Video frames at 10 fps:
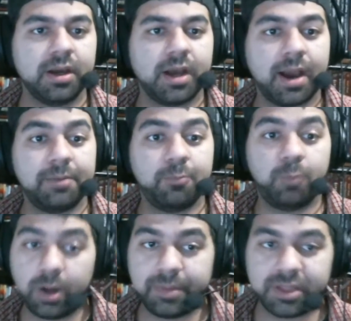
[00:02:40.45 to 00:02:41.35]
I
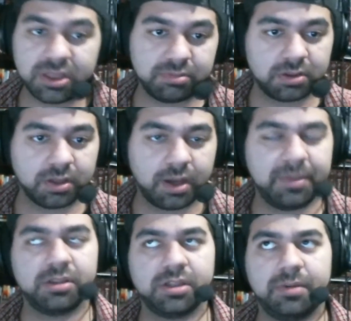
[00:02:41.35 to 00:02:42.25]
will be
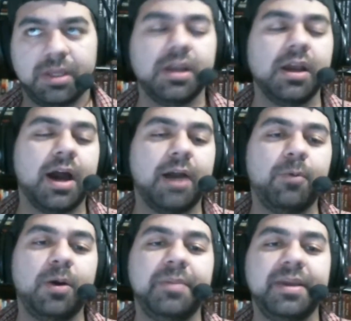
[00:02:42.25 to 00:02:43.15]
I
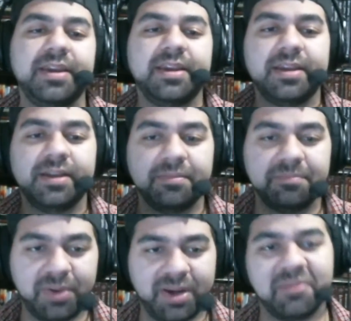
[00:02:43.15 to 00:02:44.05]
will be
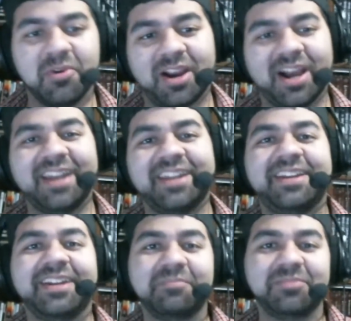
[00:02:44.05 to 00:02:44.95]
putting more
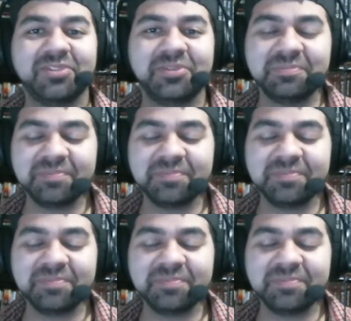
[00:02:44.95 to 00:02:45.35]
content up soon.